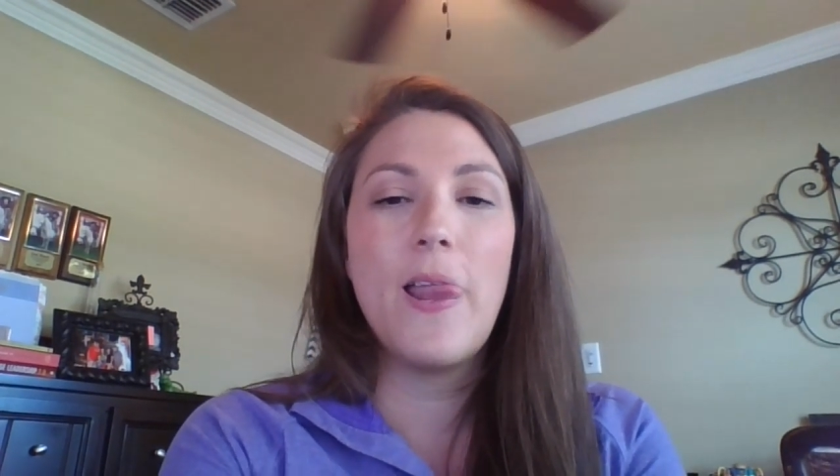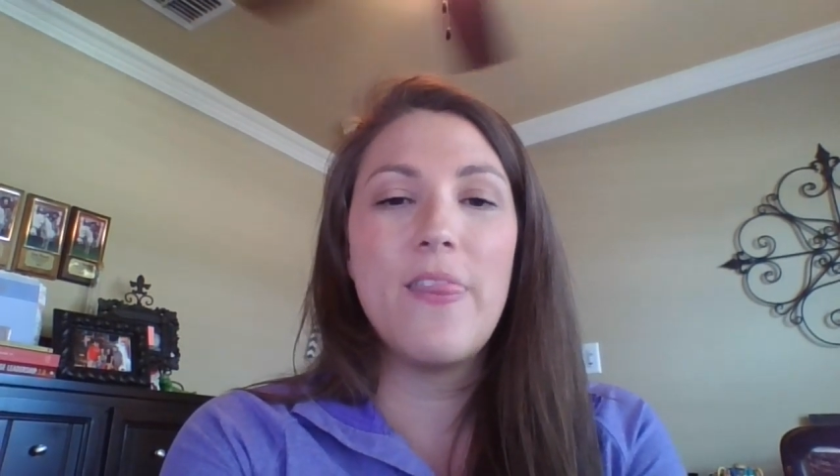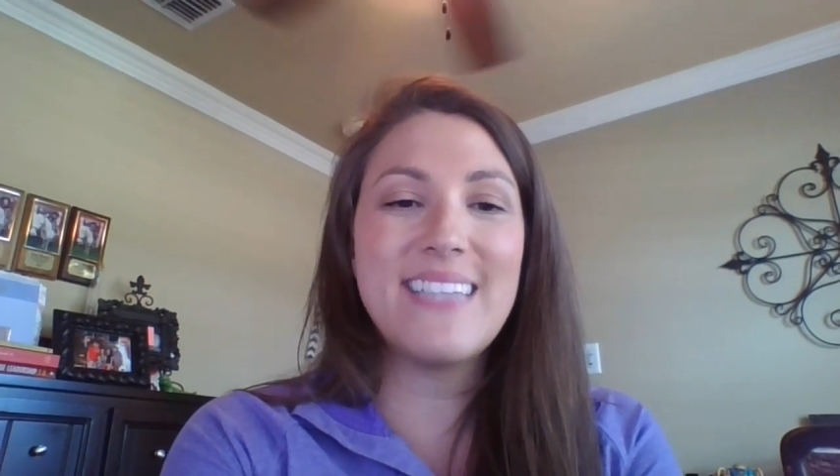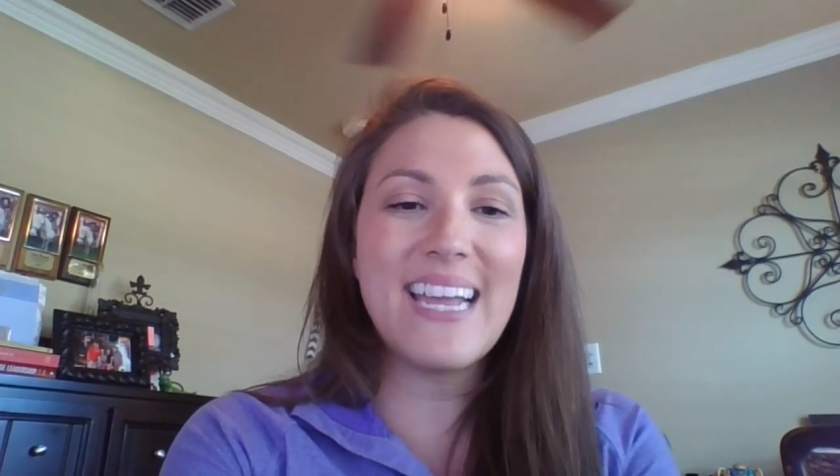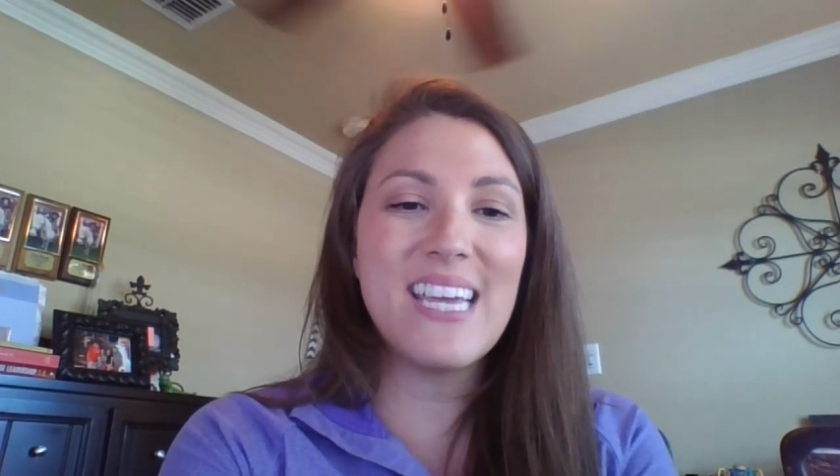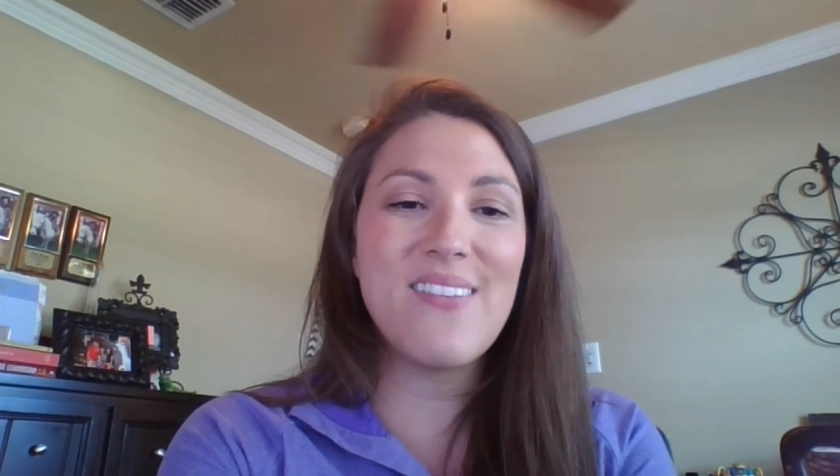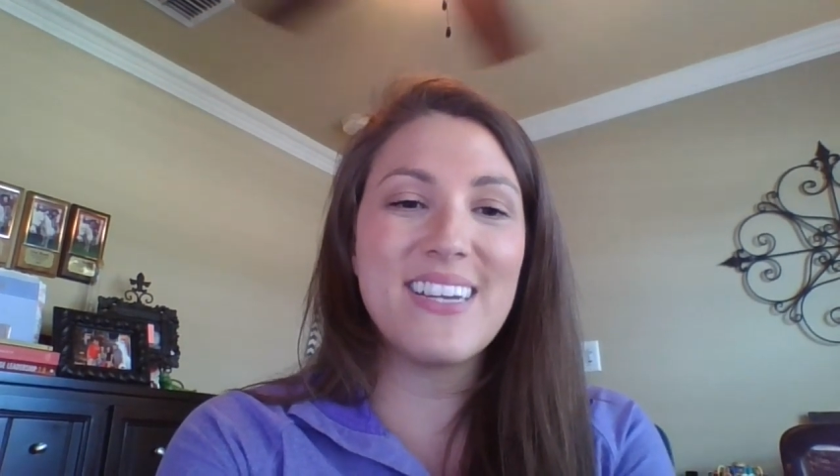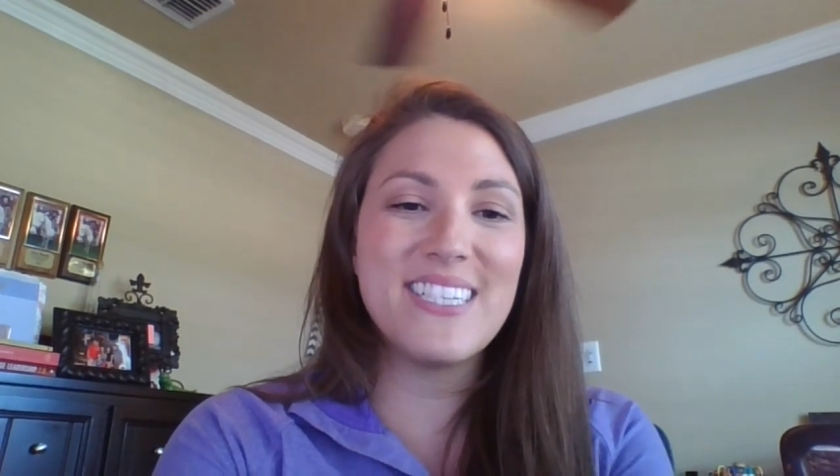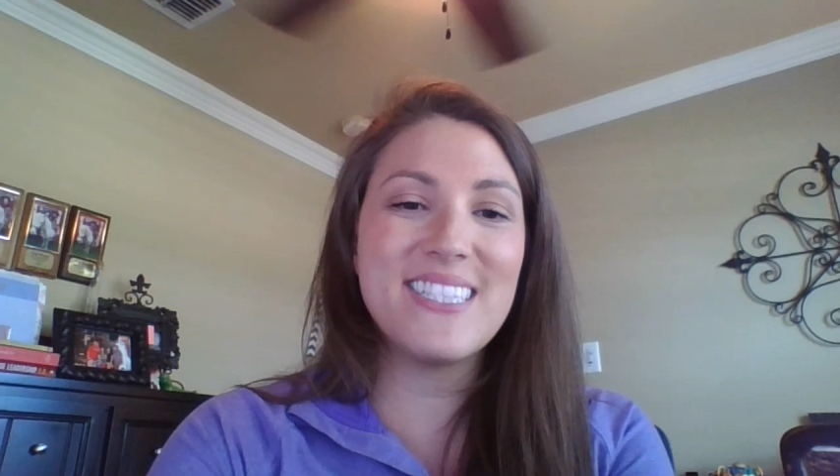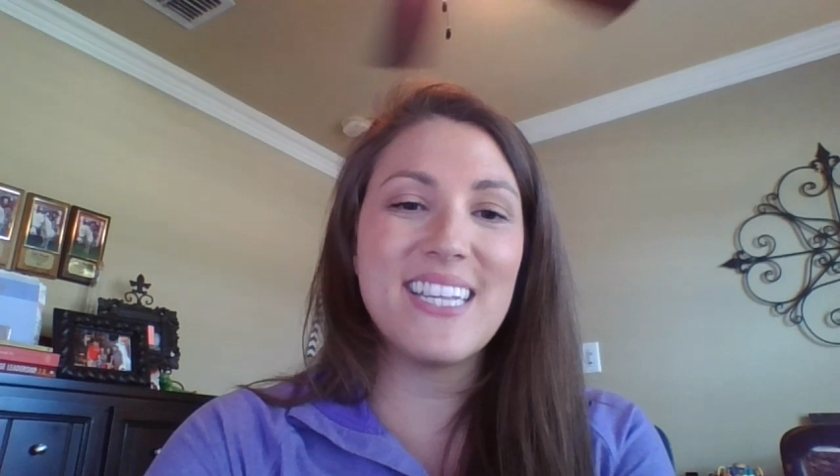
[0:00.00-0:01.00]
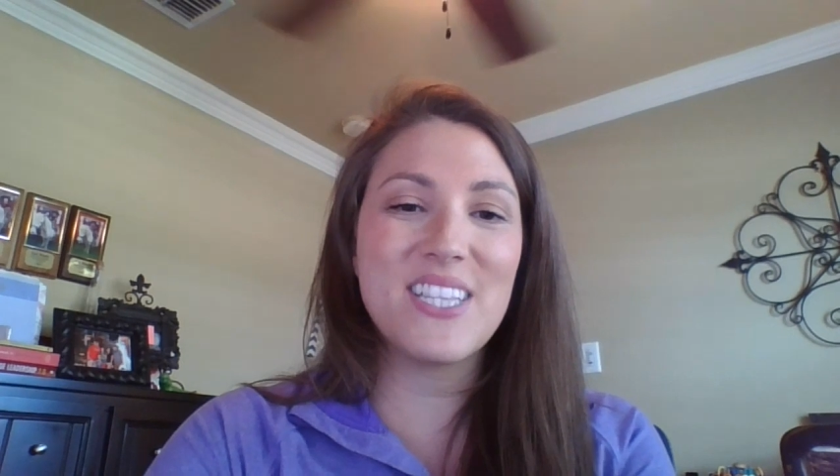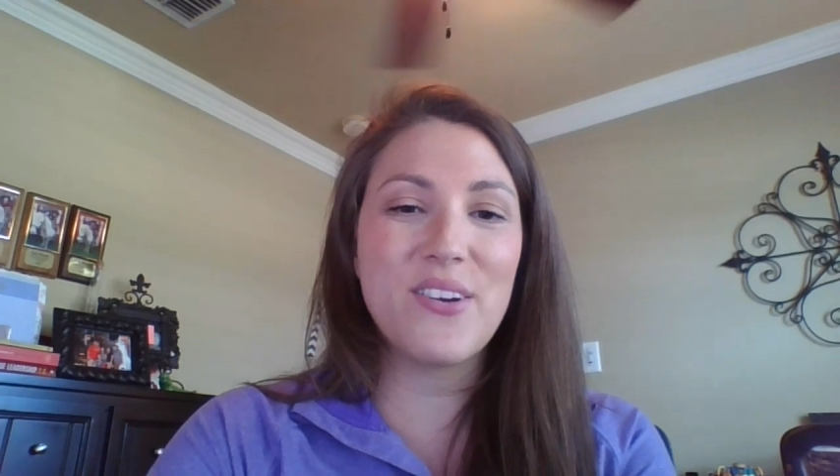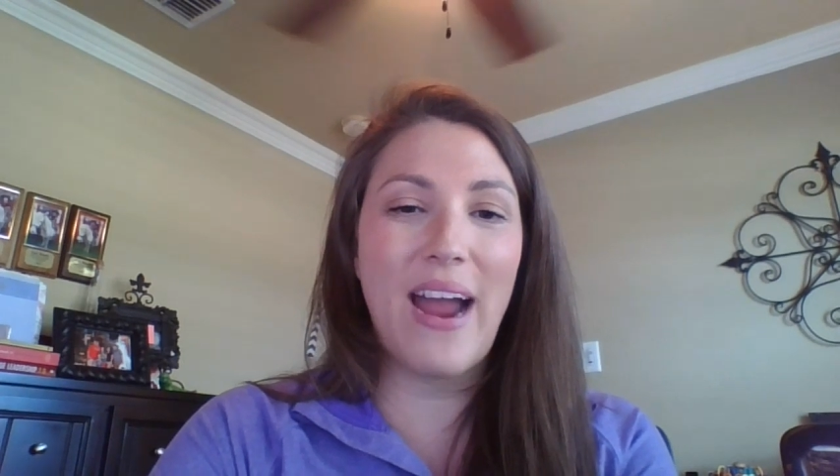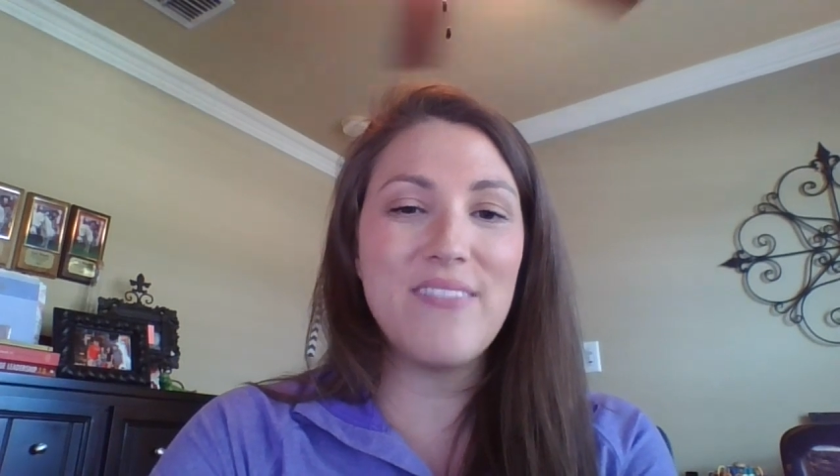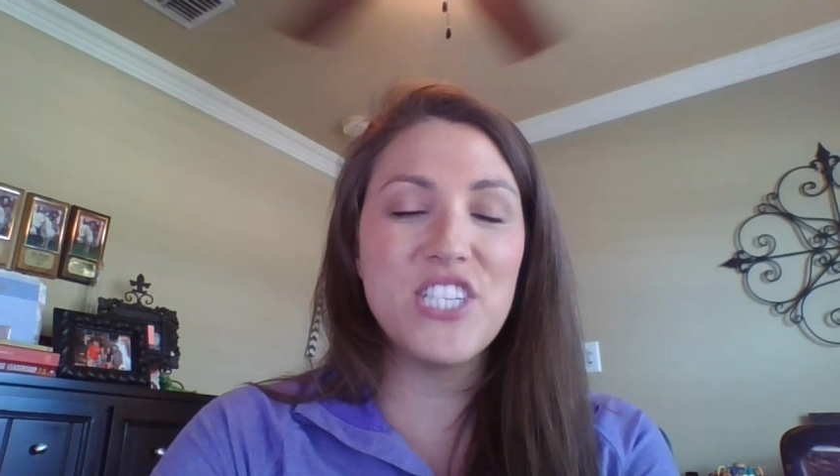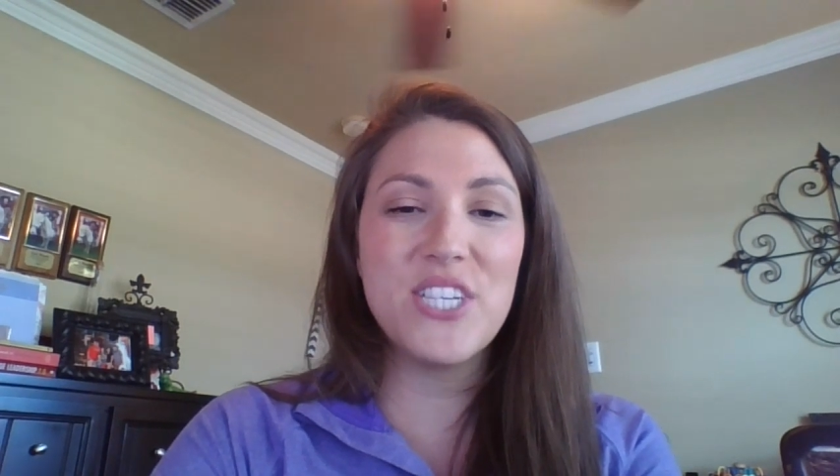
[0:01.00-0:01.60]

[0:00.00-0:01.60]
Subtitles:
The second question says the graph